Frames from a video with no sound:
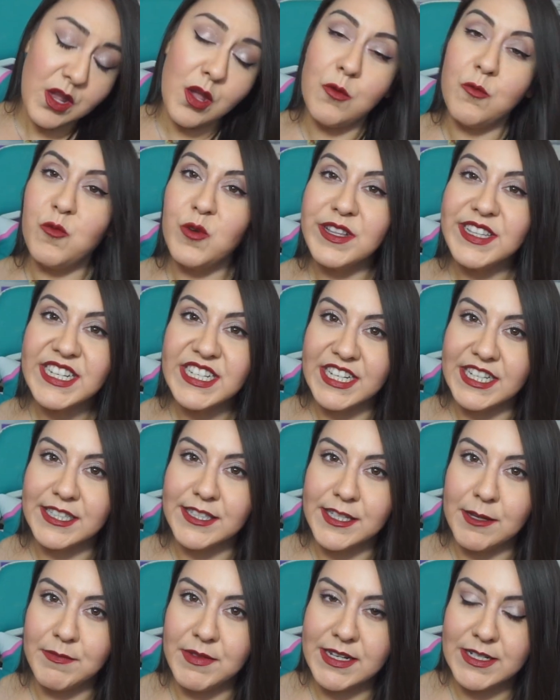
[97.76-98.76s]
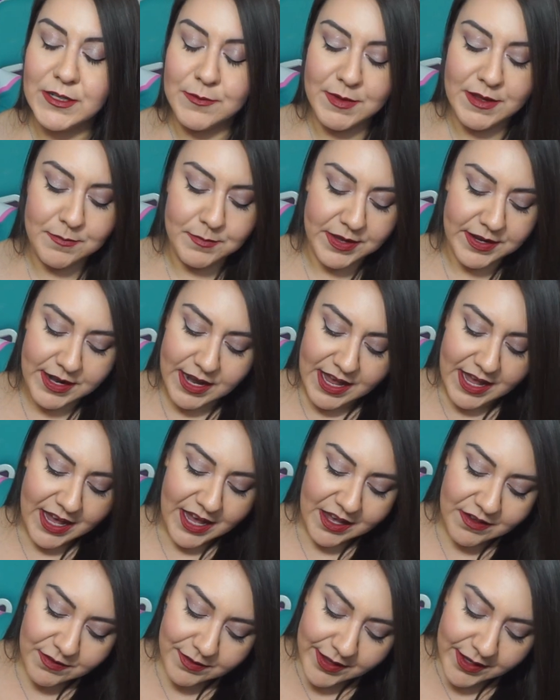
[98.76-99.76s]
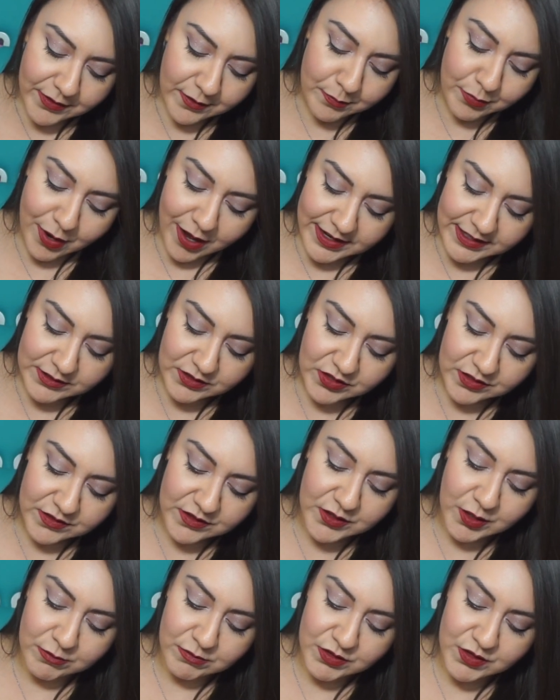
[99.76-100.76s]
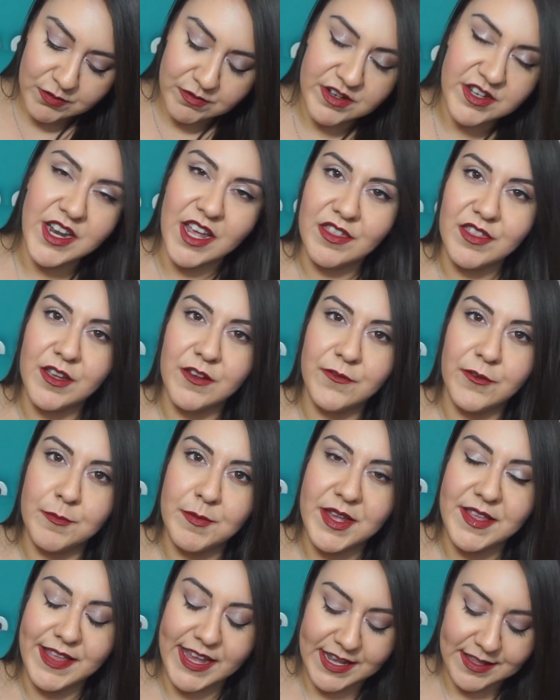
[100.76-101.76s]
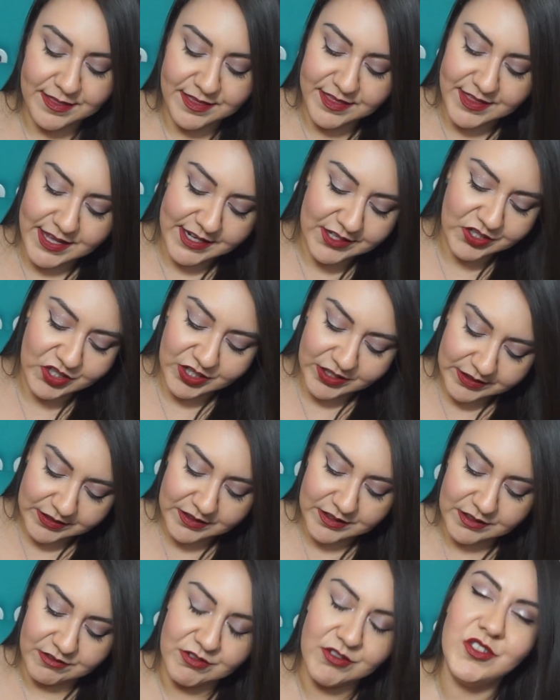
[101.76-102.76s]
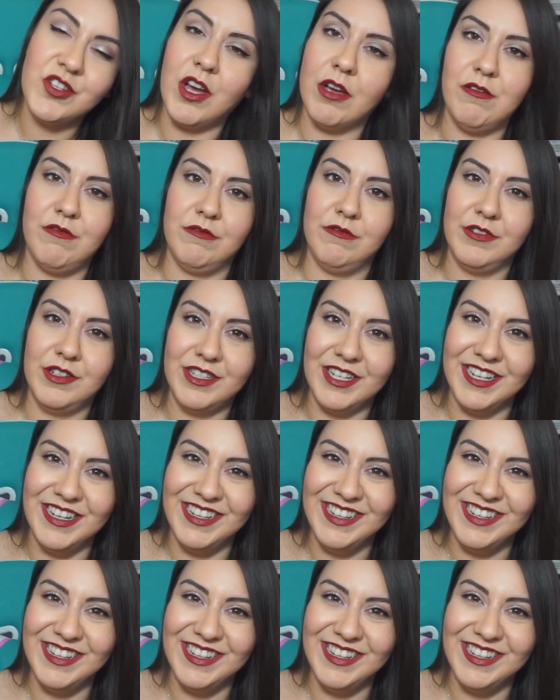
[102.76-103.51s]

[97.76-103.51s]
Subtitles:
really does something to me, but I feel like their products just don't do nothing for me. Like, they just don't.